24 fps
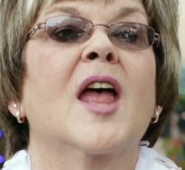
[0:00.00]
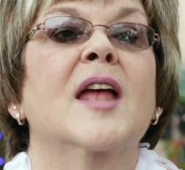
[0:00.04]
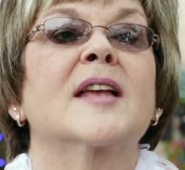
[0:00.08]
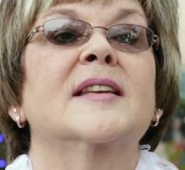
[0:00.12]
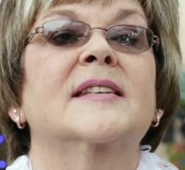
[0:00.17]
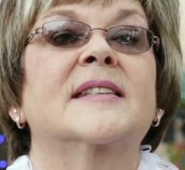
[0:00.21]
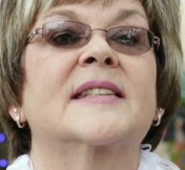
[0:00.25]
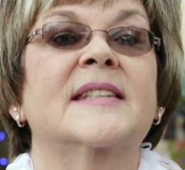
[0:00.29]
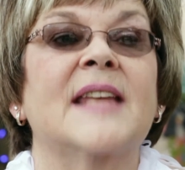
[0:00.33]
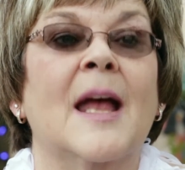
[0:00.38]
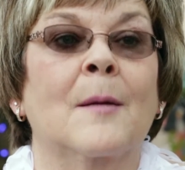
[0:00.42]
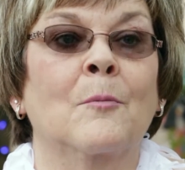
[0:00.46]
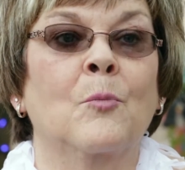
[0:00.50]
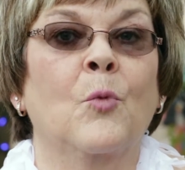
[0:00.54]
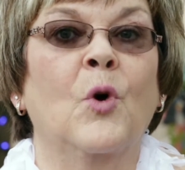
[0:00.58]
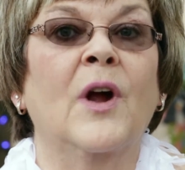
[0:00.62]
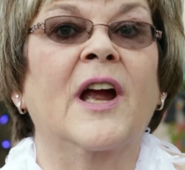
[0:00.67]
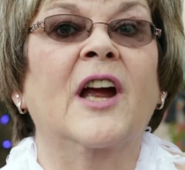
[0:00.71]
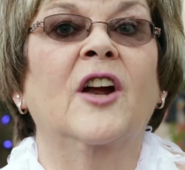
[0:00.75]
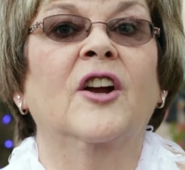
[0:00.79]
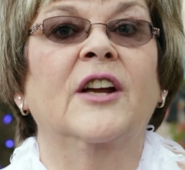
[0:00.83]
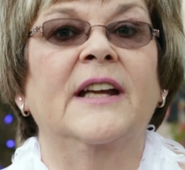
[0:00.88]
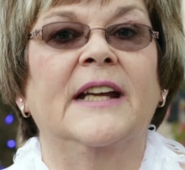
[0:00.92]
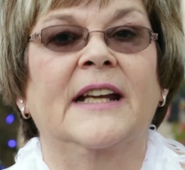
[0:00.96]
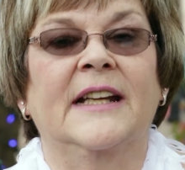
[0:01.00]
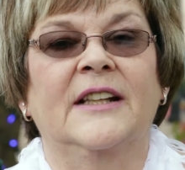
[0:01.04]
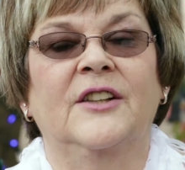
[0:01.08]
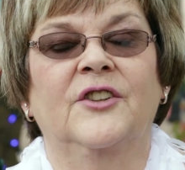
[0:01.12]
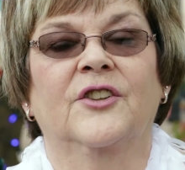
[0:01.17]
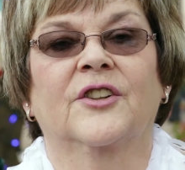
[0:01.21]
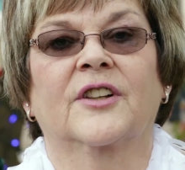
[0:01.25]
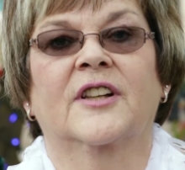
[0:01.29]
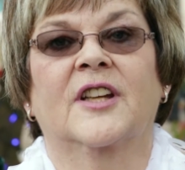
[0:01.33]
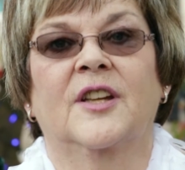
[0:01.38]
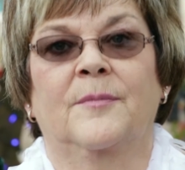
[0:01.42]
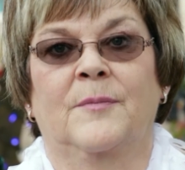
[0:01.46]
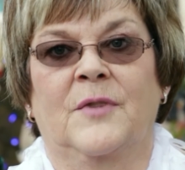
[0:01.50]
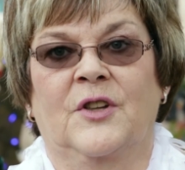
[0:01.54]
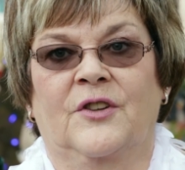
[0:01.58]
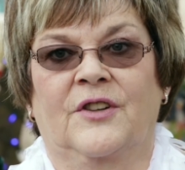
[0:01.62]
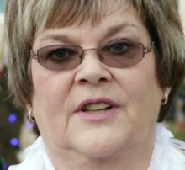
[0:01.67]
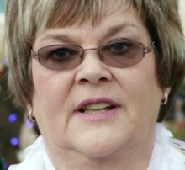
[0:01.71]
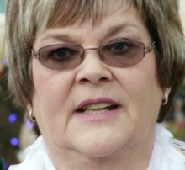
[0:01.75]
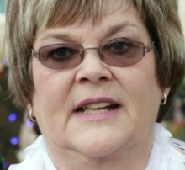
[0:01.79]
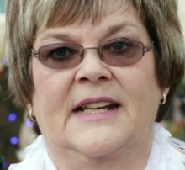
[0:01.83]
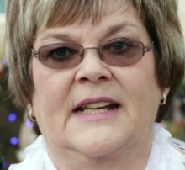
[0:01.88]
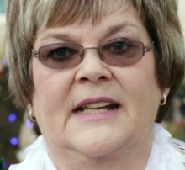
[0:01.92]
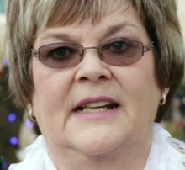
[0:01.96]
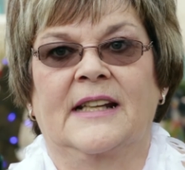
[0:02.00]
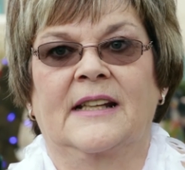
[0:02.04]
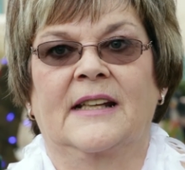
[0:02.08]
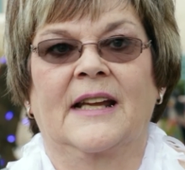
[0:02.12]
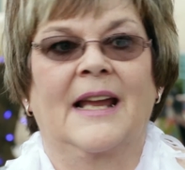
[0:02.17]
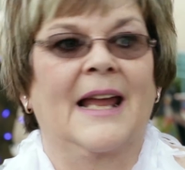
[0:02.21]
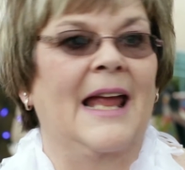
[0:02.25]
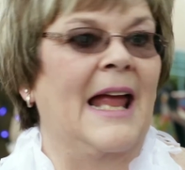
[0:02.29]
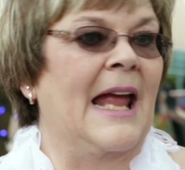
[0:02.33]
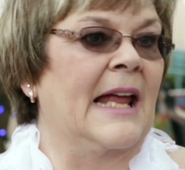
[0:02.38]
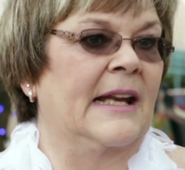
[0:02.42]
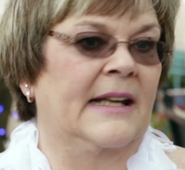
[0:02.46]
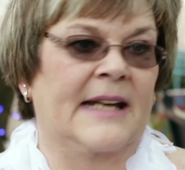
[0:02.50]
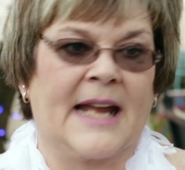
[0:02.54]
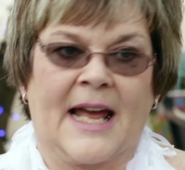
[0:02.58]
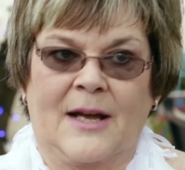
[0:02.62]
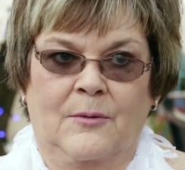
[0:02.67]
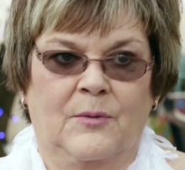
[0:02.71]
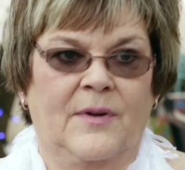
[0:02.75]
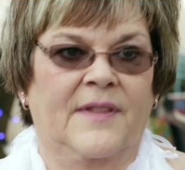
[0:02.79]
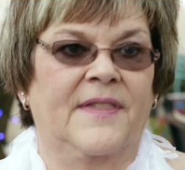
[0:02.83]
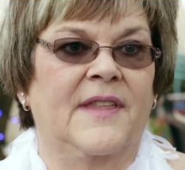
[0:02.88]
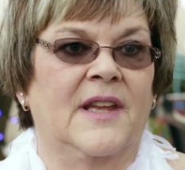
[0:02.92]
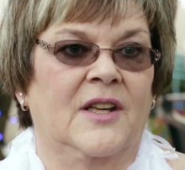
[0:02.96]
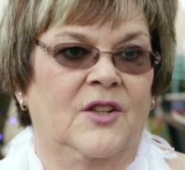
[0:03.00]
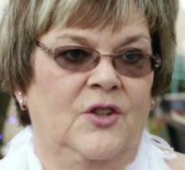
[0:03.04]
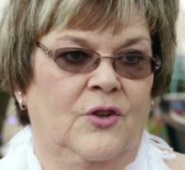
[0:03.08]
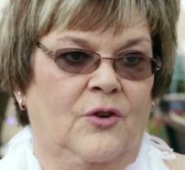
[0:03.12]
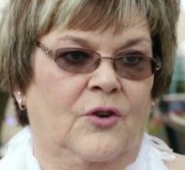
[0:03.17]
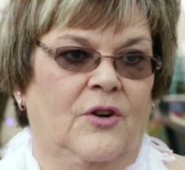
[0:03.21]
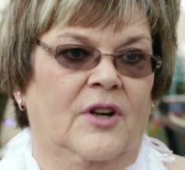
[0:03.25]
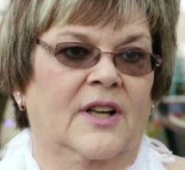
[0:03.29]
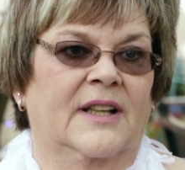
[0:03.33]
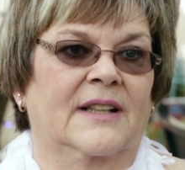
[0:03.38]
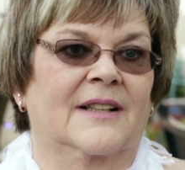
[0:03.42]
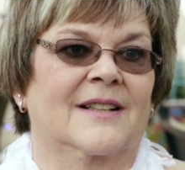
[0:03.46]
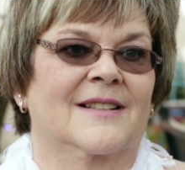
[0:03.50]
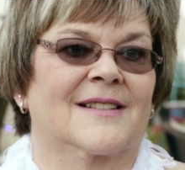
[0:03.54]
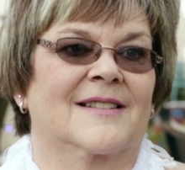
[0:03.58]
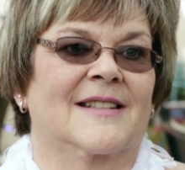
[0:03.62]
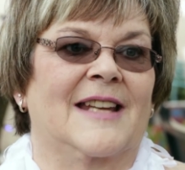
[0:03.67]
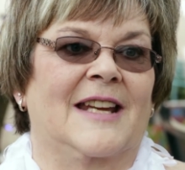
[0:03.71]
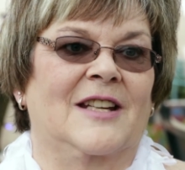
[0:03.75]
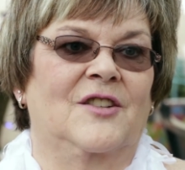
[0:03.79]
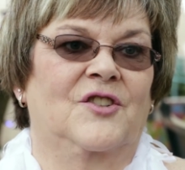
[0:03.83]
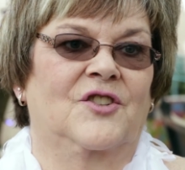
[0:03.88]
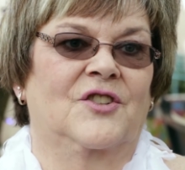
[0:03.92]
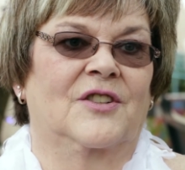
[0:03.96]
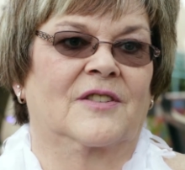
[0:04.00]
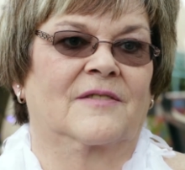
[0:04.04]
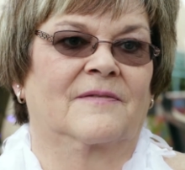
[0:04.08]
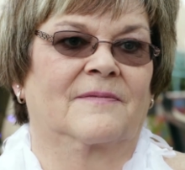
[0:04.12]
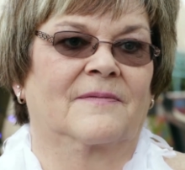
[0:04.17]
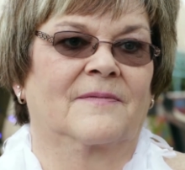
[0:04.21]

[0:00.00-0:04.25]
somewhere in your community and not within your organization.